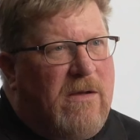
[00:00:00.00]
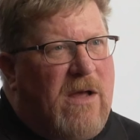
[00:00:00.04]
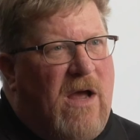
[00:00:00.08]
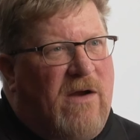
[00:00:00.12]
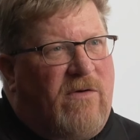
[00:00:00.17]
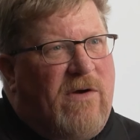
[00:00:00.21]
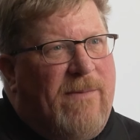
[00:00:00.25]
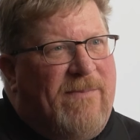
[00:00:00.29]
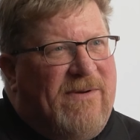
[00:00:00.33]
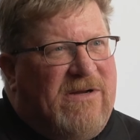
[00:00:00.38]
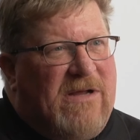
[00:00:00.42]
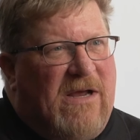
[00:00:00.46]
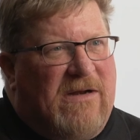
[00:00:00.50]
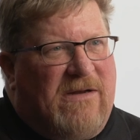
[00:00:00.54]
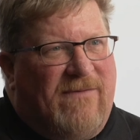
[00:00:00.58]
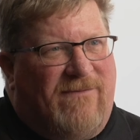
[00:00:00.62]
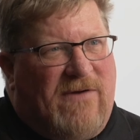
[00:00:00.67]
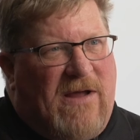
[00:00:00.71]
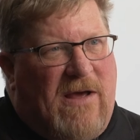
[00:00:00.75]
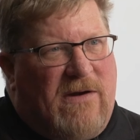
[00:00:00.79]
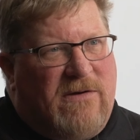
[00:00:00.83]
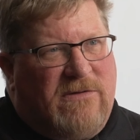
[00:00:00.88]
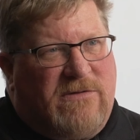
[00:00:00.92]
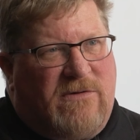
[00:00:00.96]
Concrete
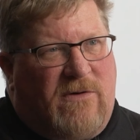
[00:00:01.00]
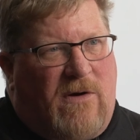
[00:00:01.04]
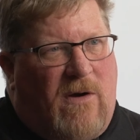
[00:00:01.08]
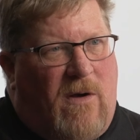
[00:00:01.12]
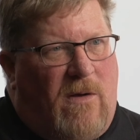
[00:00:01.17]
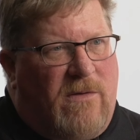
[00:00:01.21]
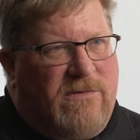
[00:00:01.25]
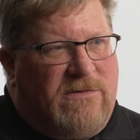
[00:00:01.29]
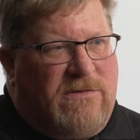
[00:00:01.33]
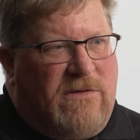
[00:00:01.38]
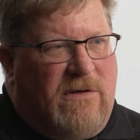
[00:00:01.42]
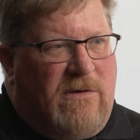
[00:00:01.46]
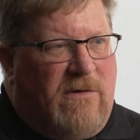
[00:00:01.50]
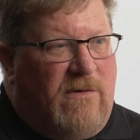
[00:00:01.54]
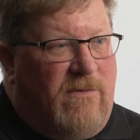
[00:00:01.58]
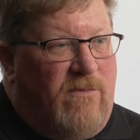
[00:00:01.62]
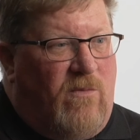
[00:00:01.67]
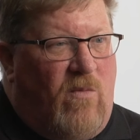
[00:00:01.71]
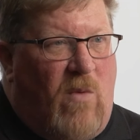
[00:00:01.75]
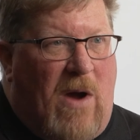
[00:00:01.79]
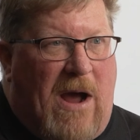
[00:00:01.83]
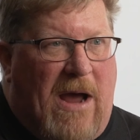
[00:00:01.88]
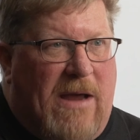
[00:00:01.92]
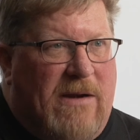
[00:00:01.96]
protective liners are also
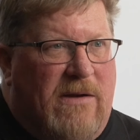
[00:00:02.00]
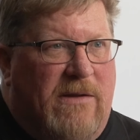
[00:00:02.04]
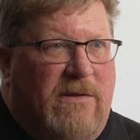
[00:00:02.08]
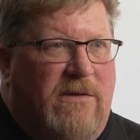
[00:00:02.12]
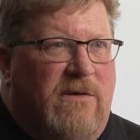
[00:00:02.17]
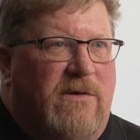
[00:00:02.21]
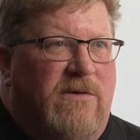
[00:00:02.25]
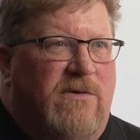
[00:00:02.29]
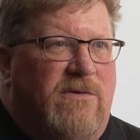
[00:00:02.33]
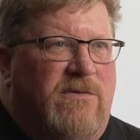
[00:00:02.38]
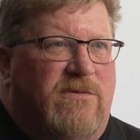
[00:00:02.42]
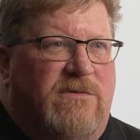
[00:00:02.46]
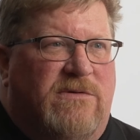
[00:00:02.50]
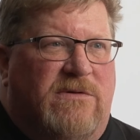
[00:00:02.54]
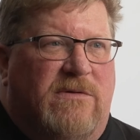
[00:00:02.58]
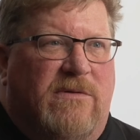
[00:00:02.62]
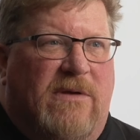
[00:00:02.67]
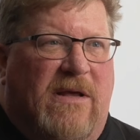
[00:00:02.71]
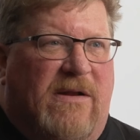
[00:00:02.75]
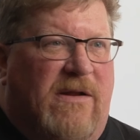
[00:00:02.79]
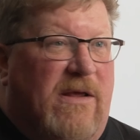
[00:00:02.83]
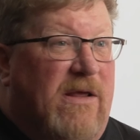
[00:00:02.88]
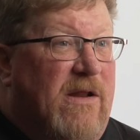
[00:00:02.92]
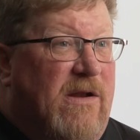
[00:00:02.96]
widely
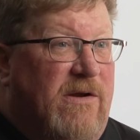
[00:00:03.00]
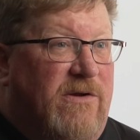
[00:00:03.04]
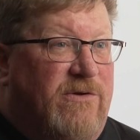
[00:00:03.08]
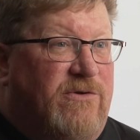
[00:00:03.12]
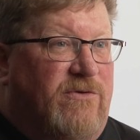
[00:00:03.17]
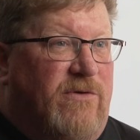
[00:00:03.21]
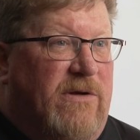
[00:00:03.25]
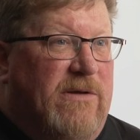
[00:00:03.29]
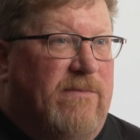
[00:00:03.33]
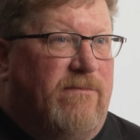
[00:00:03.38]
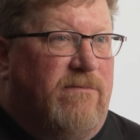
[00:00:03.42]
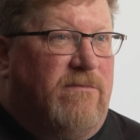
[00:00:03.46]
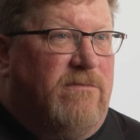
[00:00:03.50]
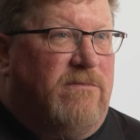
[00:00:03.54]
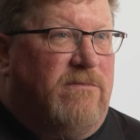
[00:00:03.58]
used in industry